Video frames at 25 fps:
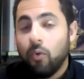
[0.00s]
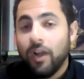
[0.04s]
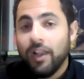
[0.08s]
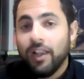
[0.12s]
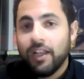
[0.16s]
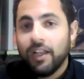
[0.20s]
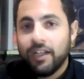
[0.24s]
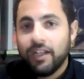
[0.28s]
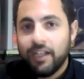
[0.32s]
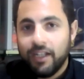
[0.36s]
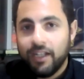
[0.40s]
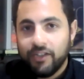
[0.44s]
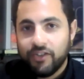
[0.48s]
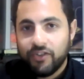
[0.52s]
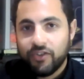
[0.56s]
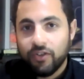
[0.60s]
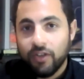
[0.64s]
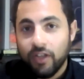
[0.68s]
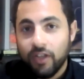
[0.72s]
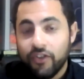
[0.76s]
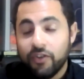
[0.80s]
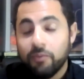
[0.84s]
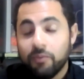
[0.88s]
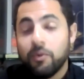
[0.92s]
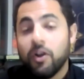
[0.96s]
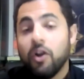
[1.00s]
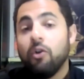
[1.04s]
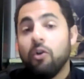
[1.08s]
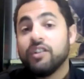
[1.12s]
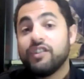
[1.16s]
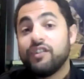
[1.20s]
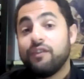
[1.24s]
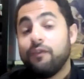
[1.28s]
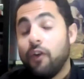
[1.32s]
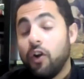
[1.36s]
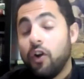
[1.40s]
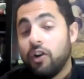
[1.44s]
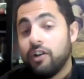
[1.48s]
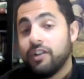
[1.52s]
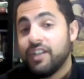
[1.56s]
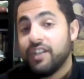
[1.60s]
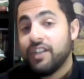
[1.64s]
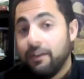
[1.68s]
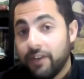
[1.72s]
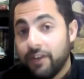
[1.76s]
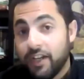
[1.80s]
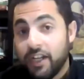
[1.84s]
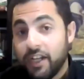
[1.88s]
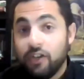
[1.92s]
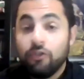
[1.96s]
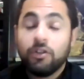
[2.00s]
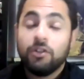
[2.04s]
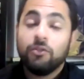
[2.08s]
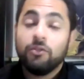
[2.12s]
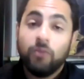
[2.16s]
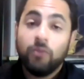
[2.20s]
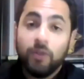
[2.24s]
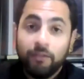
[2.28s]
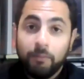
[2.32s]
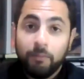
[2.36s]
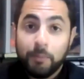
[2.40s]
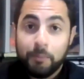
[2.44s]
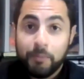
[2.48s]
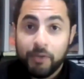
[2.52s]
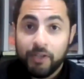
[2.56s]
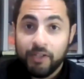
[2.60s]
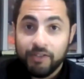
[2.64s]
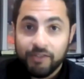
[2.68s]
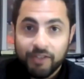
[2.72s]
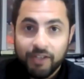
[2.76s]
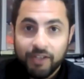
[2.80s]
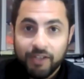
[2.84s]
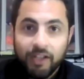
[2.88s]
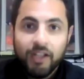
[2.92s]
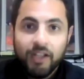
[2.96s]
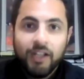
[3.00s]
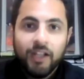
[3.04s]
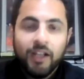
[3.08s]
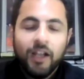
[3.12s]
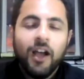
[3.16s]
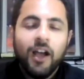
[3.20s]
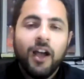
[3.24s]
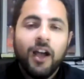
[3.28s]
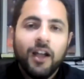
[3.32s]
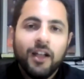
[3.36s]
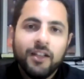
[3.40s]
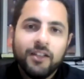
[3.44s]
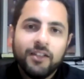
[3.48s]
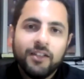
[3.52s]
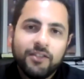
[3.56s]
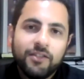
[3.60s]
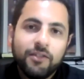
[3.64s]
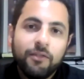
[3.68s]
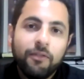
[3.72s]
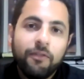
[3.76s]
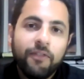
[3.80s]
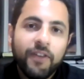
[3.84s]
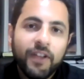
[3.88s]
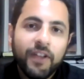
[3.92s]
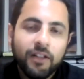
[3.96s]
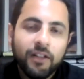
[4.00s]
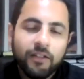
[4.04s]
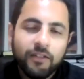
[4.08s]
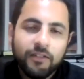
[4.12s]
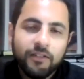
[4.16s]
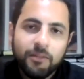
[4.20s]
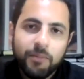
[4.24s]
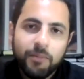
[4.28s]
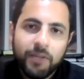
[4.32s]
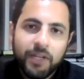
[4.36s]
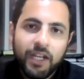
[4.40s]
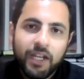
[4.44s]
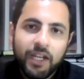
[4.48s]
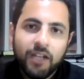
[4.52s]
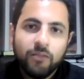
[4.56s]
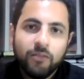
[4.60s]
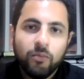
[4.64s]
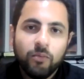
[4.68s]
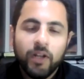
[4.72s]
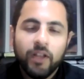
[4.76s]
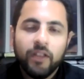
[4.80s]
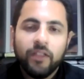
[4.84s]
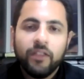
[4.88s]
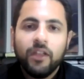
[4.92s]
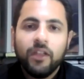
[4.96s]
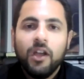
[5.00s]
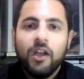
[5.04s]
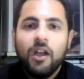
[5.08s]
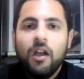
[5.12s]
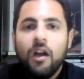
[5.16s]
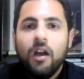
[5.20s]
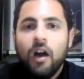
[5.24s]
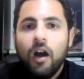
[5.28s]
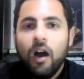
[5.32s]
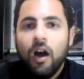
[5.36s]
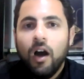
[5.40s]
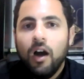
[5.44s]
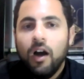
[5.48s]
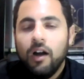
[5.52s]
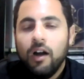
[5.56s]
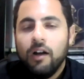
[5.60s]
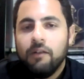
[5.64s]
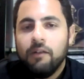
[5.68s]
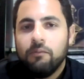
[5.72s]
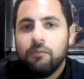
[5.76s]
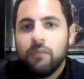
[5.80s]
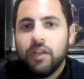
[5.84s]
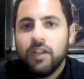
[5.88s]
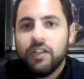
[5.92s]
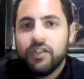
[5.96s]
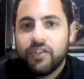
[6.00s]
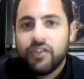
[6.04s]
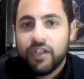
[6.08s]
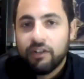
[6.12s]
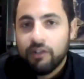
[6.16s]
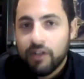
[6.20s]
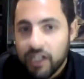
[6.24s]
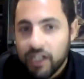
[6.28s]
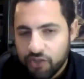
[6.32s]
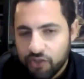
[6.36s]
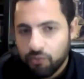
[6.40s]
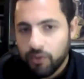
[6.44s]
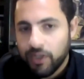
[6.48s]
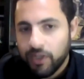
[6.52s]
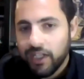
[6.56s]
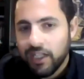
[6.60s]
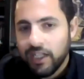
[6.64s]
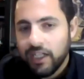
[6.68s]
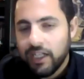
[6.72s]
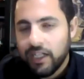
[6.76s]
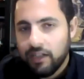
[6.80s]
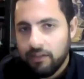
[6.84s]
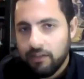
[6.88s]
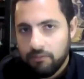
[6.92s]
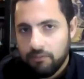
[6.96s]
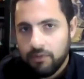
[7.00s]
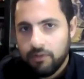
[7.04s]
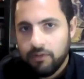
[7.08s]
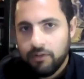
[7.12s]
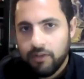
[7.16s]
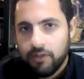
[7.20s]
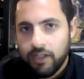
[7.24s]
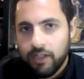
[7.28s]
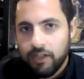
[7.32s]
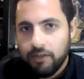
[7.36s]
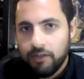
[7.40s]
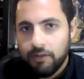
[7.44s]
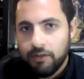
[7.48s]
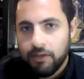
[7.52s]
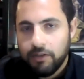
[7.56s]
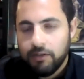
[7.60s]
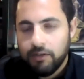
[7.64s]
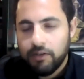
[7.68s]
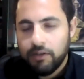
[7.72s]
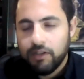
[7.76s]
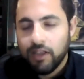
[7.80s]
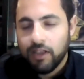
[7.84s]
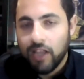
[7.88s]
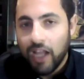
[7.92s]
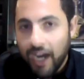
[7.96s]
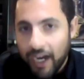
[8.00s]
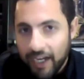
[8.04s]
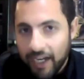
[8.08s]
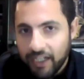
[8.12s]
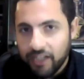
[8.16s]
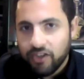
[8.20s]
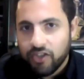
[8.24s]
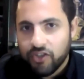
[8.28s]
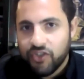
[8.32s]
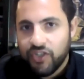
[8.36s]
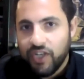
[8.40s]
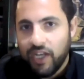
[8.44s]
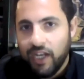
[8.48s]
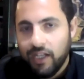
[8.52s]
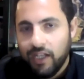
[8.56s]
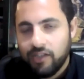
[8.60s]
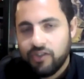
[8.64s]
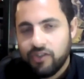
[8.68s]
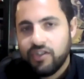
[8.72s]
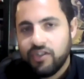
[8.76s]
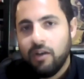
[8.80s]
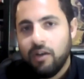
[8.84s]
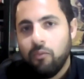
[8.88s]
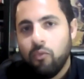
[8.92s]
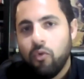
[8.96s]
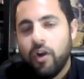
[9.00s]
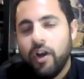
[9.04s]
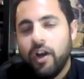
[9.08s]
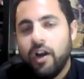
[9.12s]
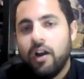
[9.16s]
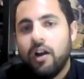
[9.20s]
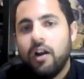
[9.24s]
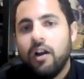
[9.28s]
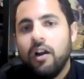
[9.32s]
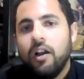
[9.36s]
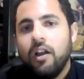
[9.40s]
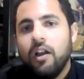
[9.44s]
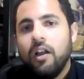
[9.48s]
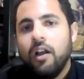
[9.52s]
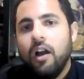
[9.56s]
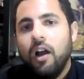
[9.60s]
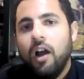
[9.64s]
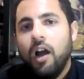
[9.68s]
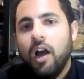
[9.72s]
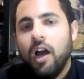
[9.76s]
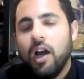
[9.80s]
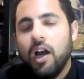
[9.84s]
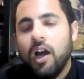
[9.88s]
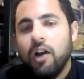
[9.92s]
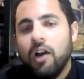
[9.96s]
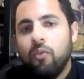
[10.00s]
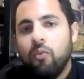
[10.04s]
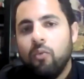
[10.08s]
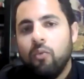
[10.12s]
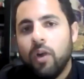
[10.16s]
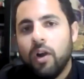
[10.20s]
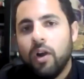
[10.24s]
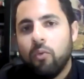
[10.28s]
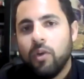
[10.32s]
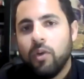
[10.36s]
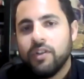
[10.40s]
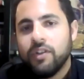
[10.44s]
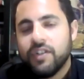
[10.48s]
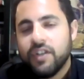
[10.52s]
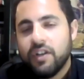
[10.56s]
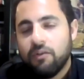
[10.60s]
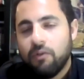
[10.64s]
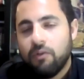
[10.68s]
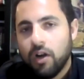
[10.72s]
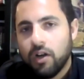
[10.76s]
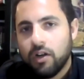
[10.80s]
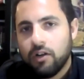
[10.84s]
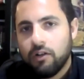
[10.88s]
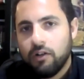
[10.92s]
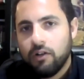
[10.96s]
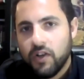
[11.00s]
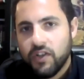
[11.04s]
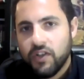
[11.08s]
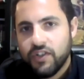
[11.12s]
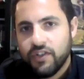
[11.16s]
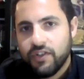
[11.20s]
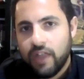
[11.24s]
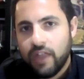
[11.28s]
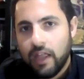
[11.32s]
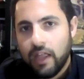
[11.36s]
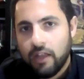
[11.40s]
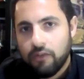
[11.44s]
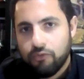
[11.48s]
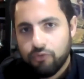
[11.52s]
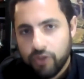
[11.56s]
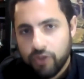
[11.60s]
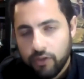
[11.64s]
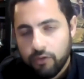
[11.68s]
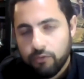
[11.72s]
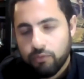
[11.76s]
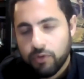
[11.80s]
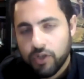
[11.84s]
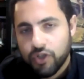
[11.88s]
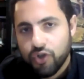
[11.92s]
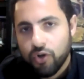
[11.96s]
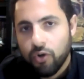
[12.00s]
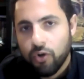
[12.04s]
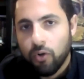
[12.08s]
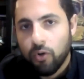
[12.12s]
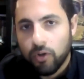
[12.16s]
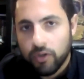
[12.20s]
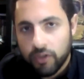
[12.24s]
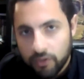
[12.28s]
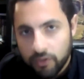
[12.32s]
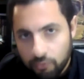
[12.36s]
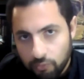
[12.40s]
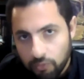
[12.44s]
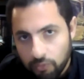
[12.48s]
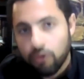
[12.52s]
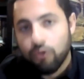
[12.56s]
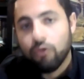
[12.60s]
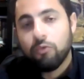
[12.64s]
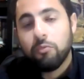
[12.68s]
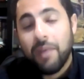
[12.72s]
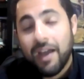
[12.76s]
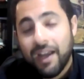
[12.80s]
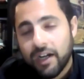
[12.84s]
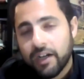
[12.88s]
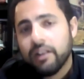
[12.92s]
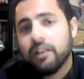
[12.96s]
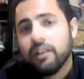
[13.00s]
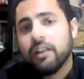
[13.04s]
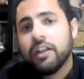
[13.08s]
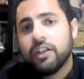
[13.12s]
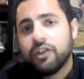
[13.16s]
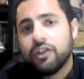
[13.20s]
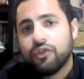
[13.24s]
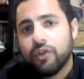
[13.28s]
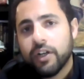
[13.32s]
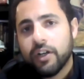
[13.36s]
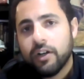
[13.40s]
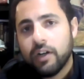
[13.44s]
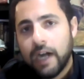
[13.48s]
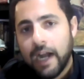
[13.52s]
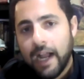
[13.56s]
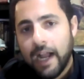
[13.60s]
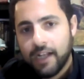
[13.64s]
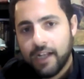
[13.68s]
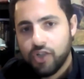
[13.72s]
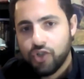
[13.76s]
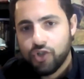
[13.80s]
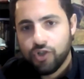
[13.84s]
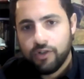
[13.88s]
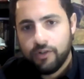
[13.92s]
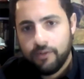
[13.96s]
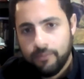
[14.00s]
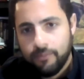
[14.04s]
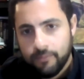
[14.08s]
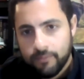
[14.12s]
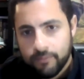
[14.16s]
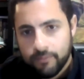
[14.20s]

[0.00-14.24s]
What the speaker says: a willingness to let them go as far as having a nuclear weapons to field to begin with. Is there an Israeli line in the sand somewhere where once Iran crosses that threshold, it will automatically trigger action?